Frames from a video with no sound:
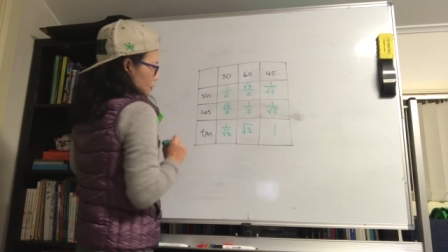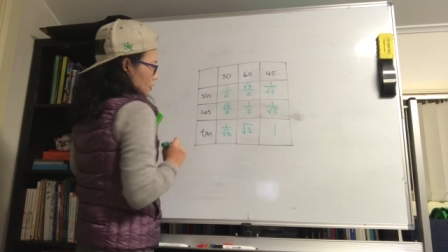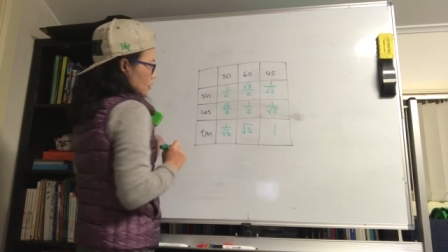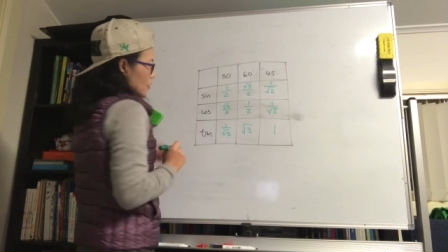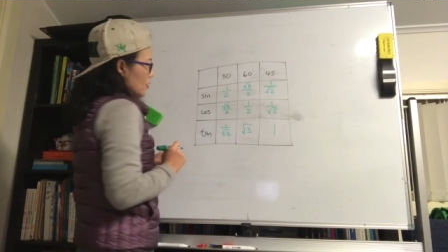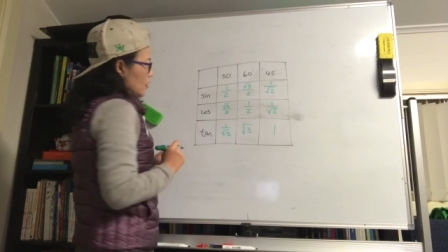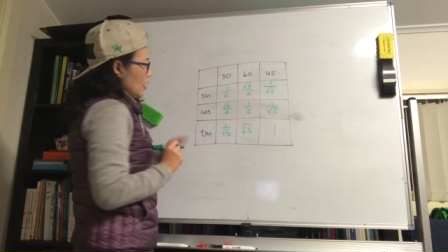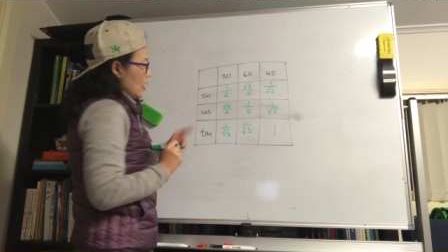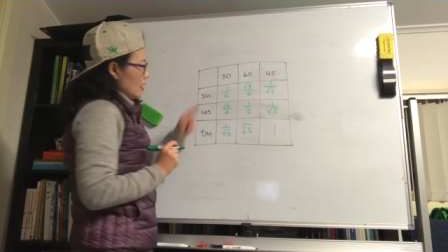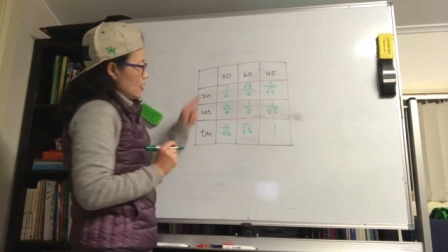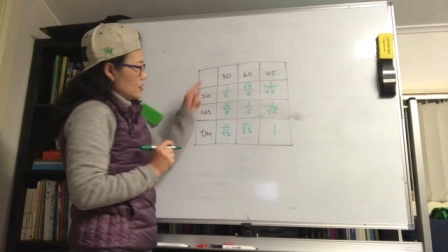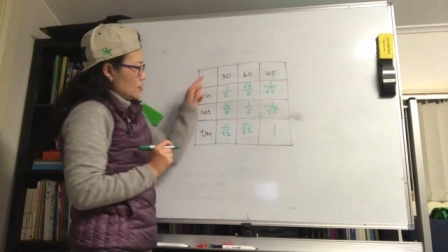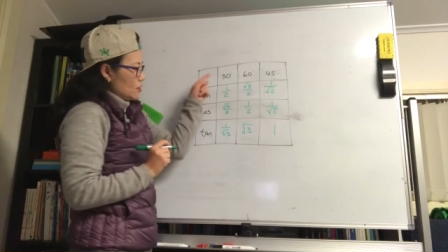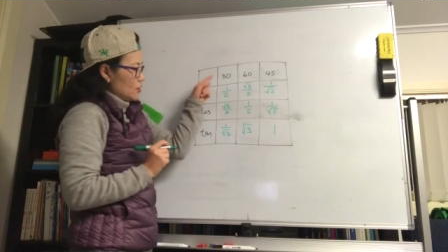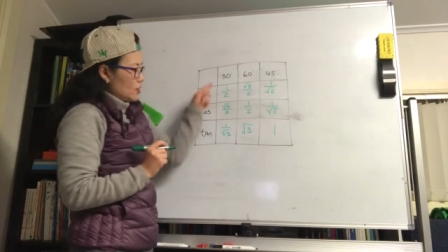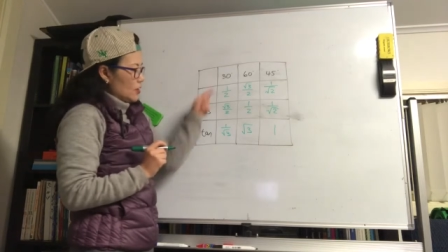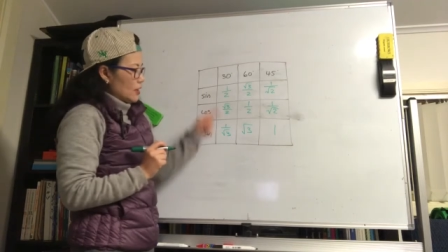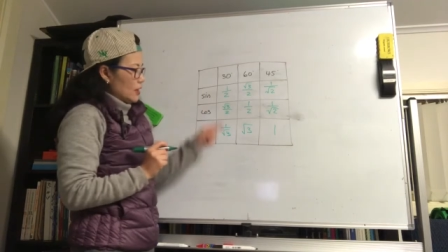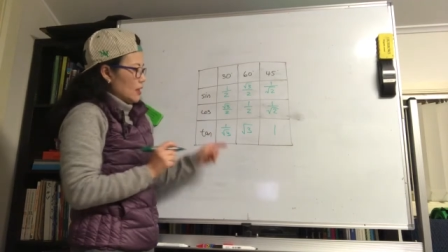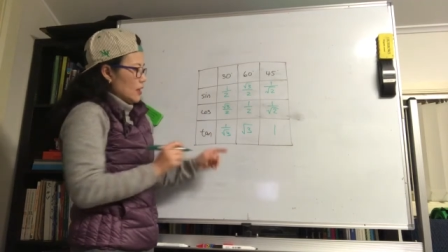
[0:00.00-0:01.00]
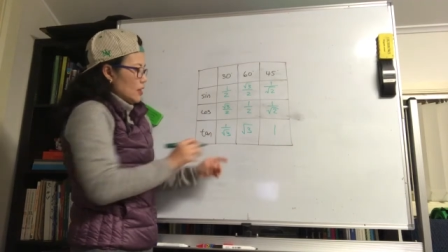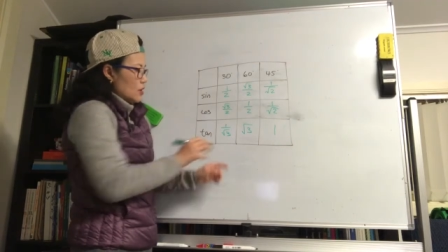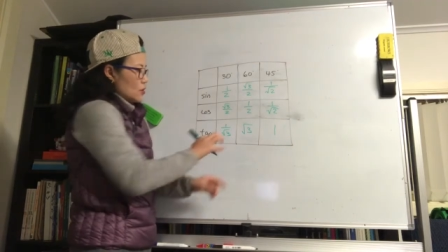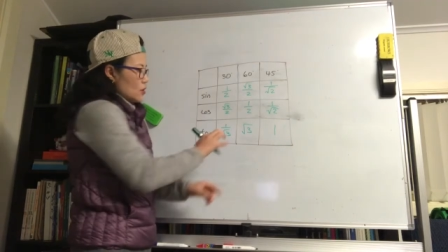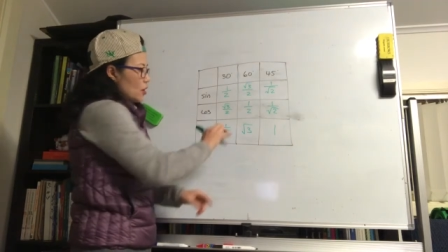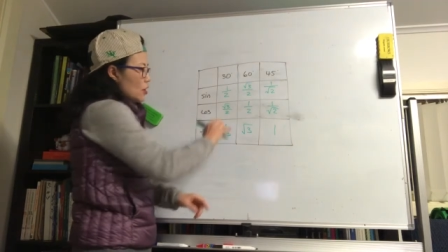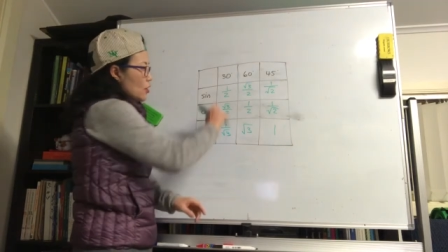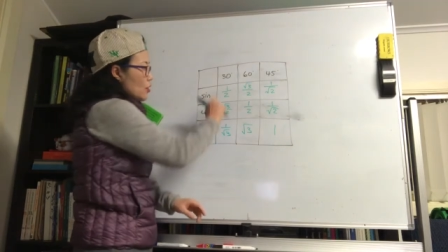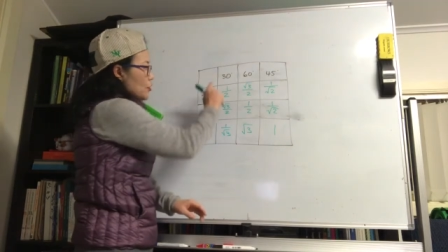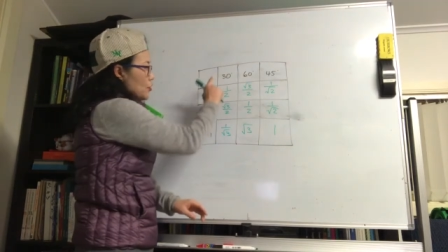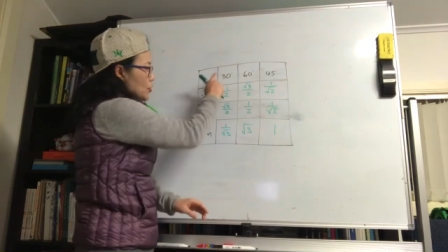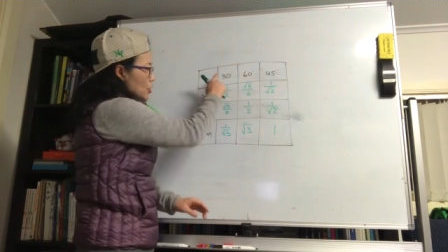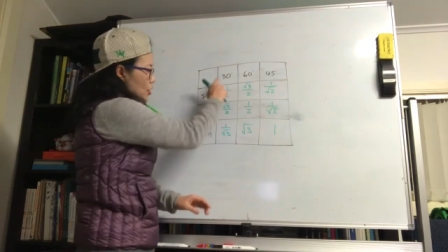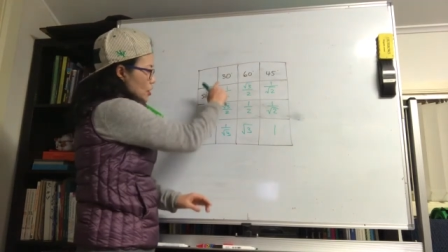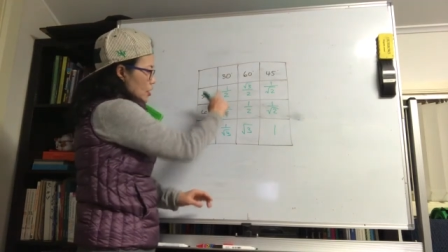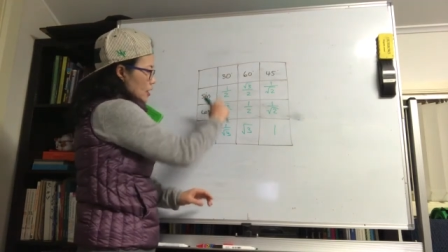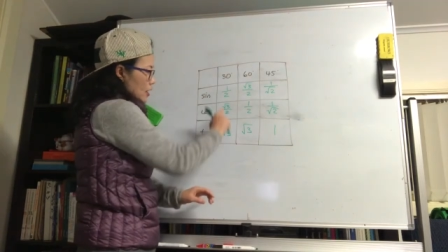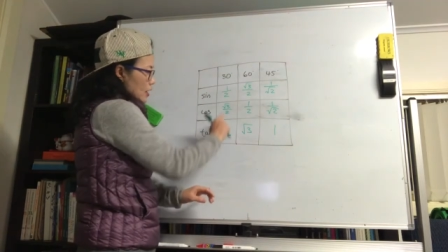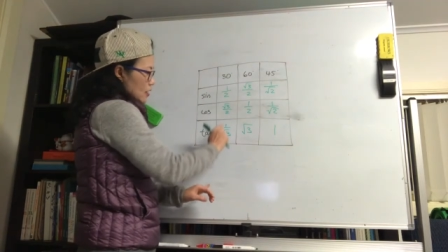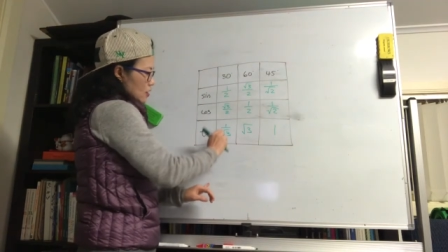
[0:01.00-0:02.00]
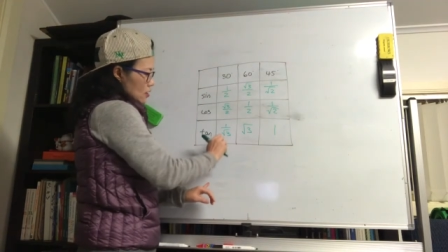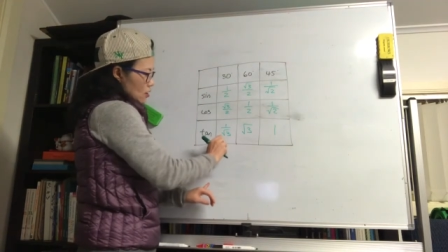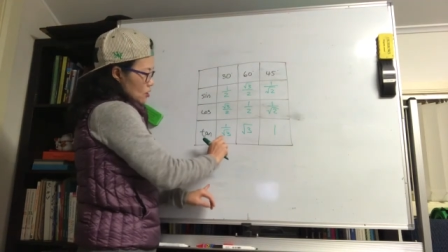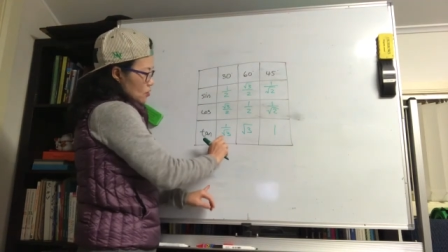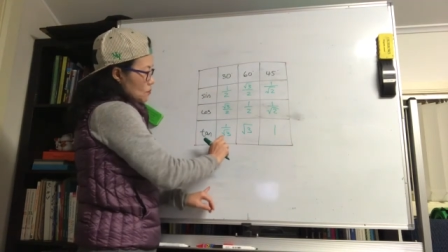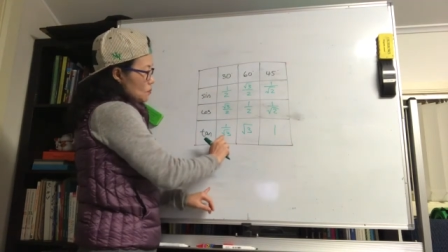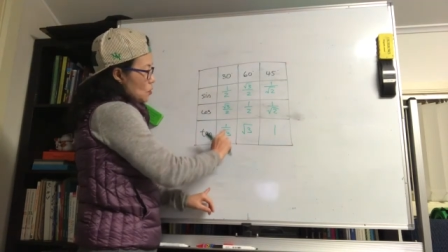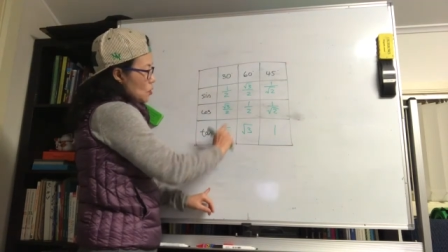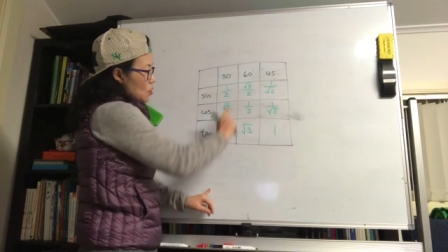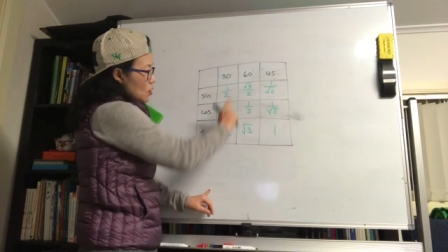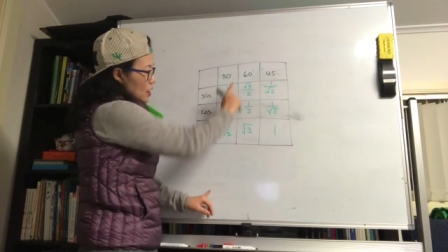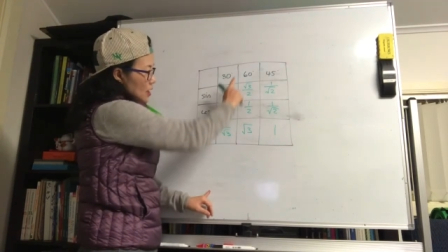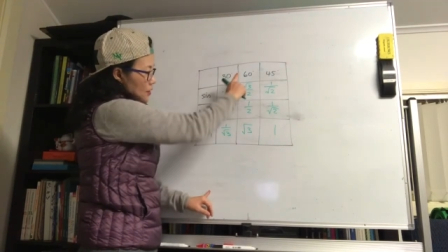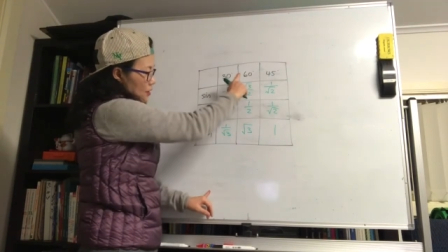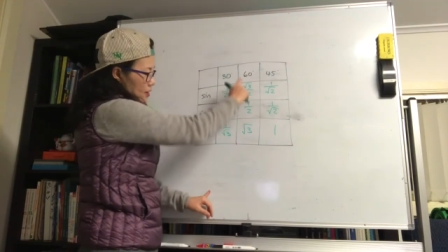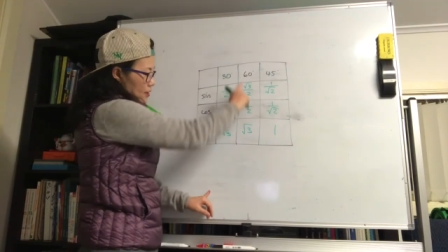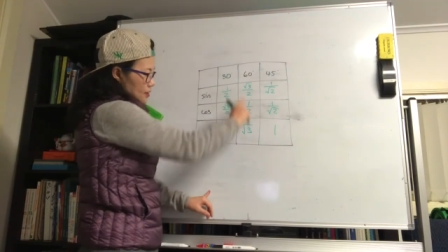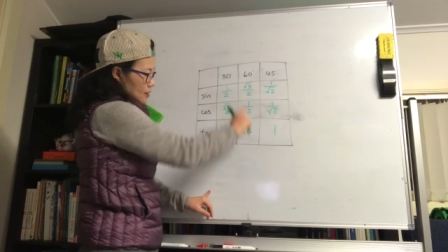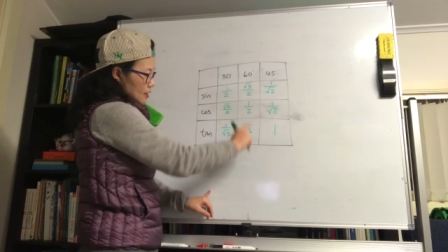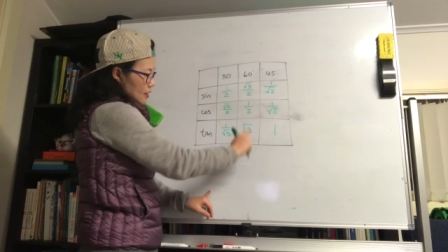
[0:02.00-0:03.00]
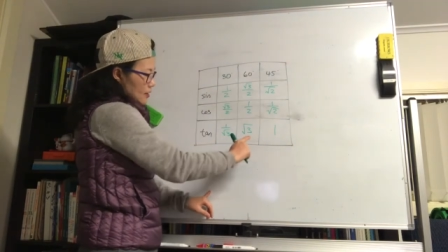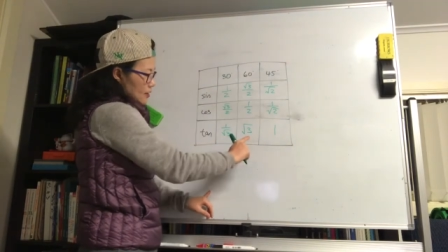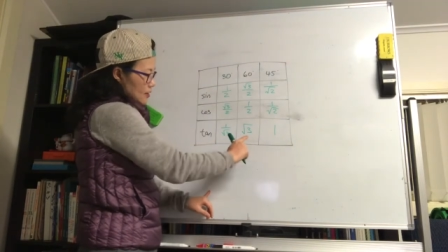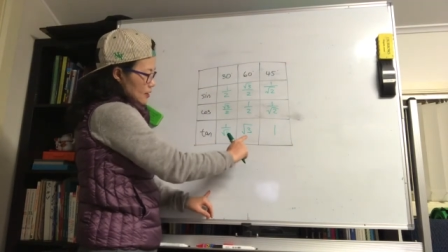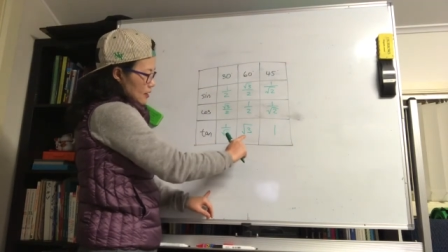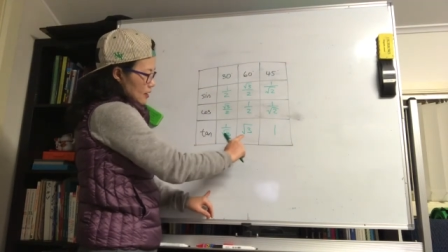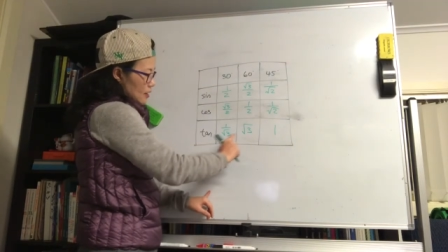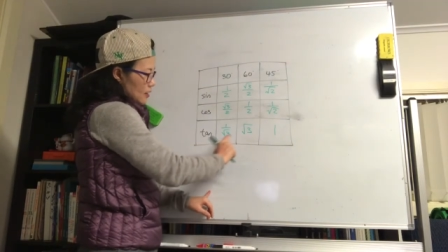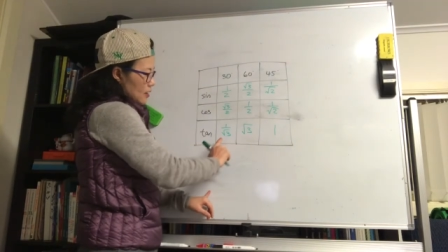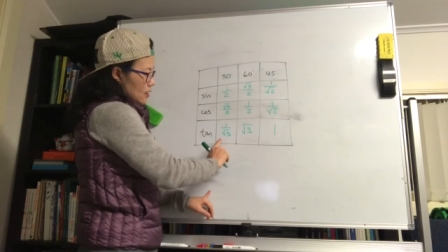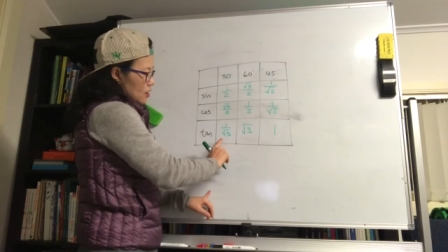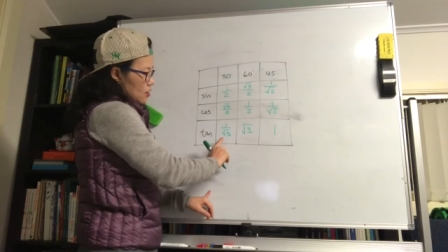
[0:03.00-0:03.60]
Okay, 30. So 30 is smaller than 60.